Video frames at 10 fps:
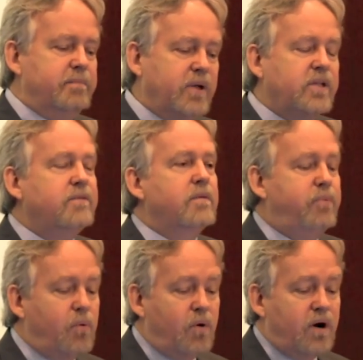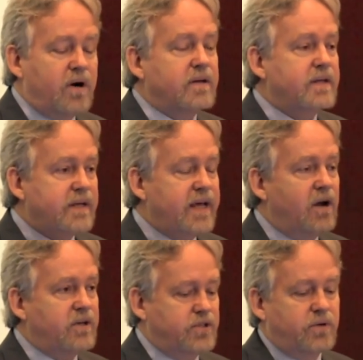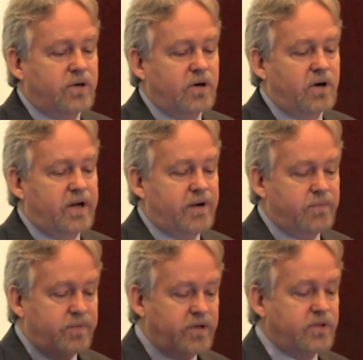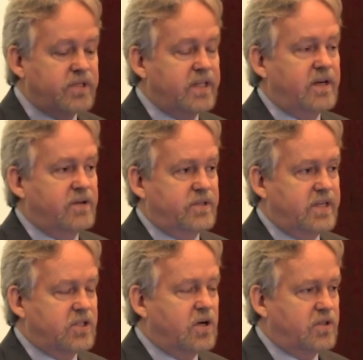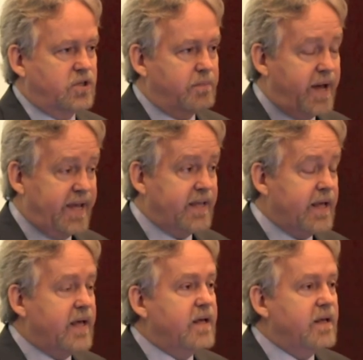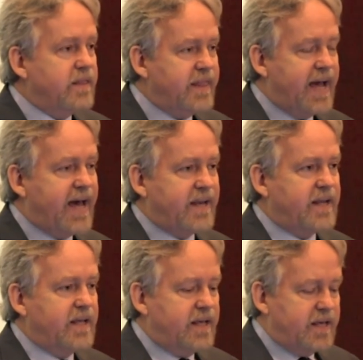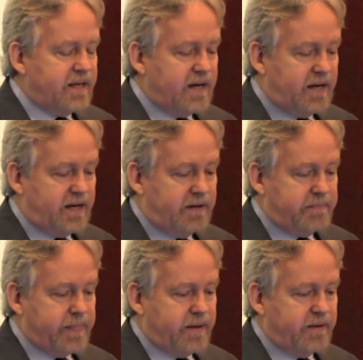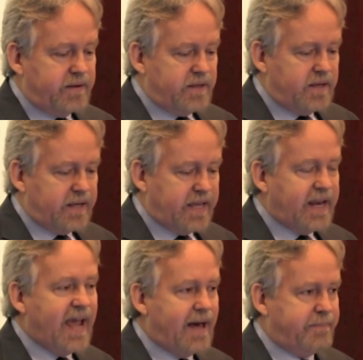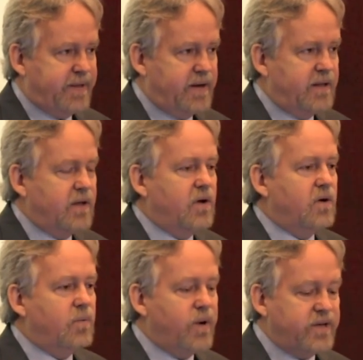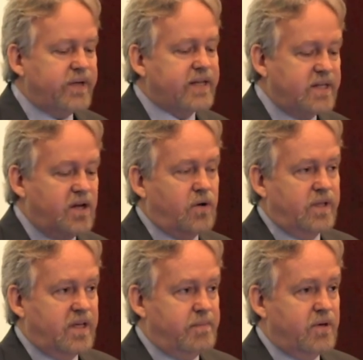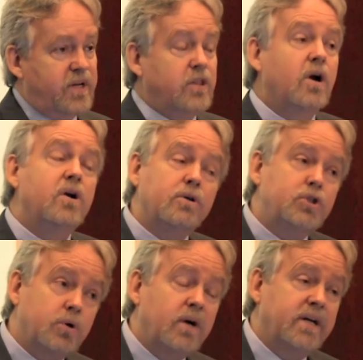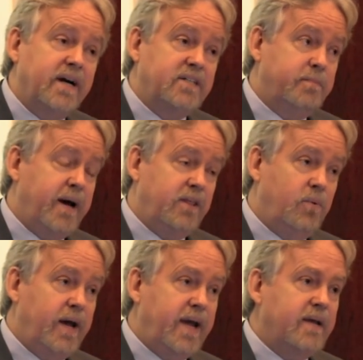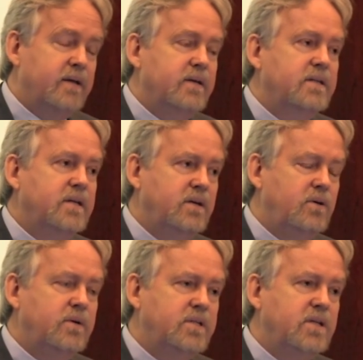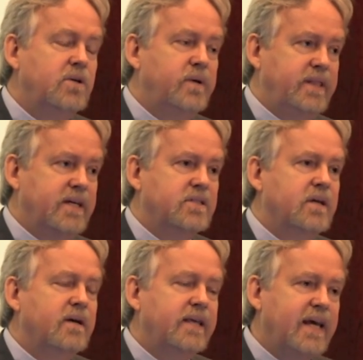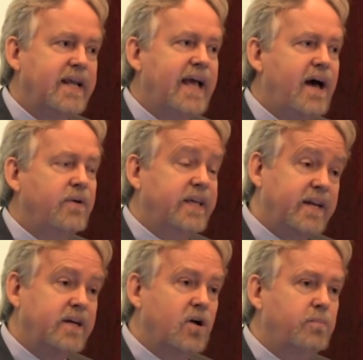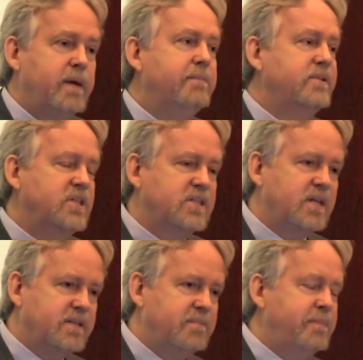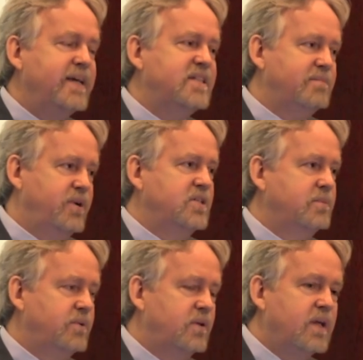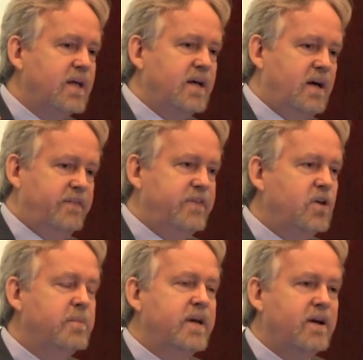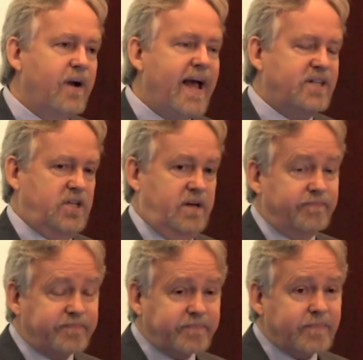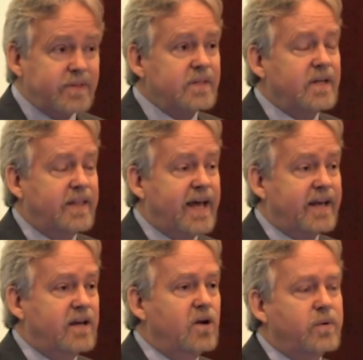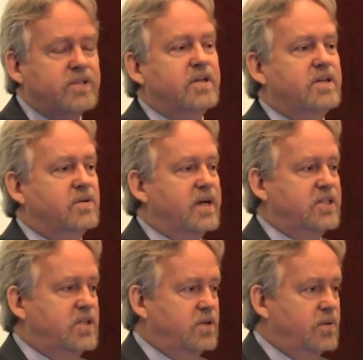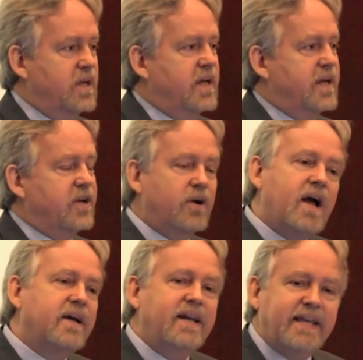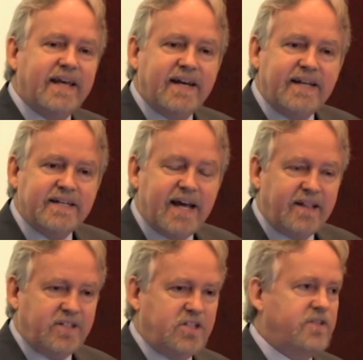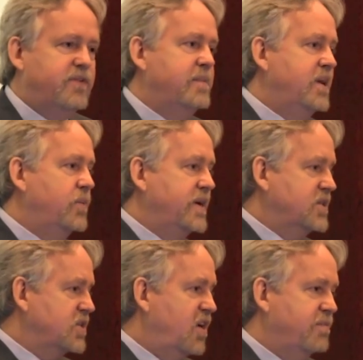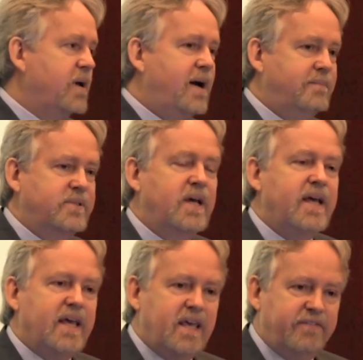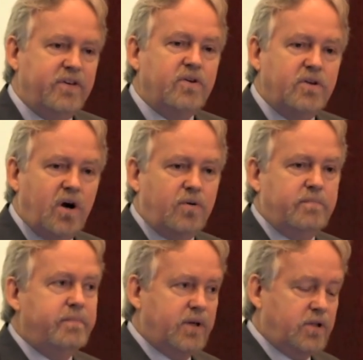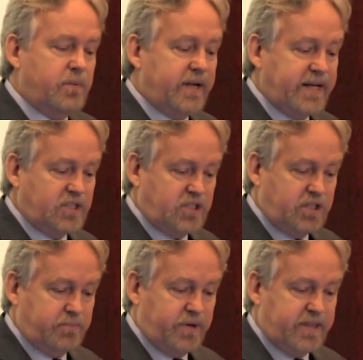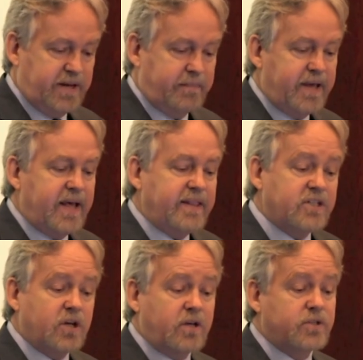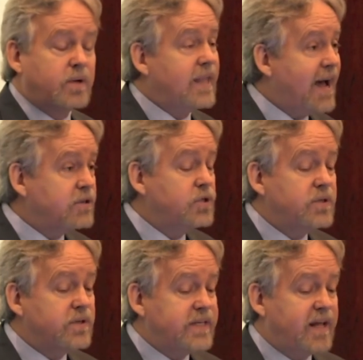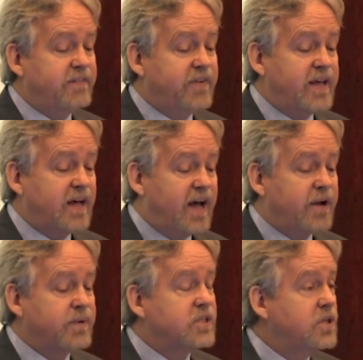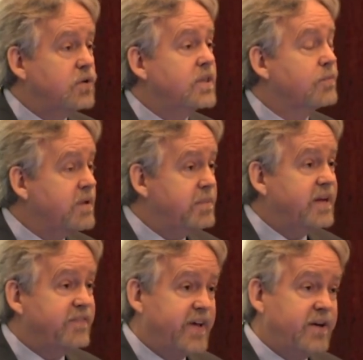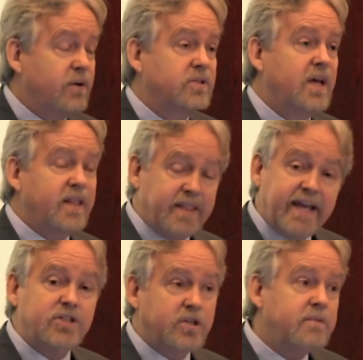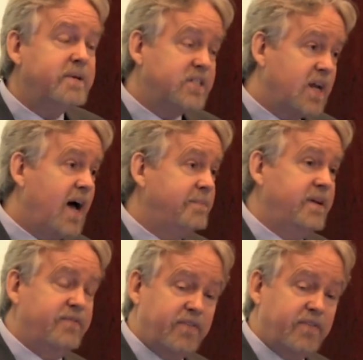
Building rapport can also occur in reducing the no-snitch culture by that uh, can happen when you get to know the community. There are no shortcuts, by the way, to, to doing this. Getting out, getting to know people, just it's a basic principle of human interaction that no one's going to trust you. You're not going to get any intelligence from anyone to solve problems if you don't build a relationship with them. This also allows you to identify the high risk youth and repeat offenders. They should be stopped and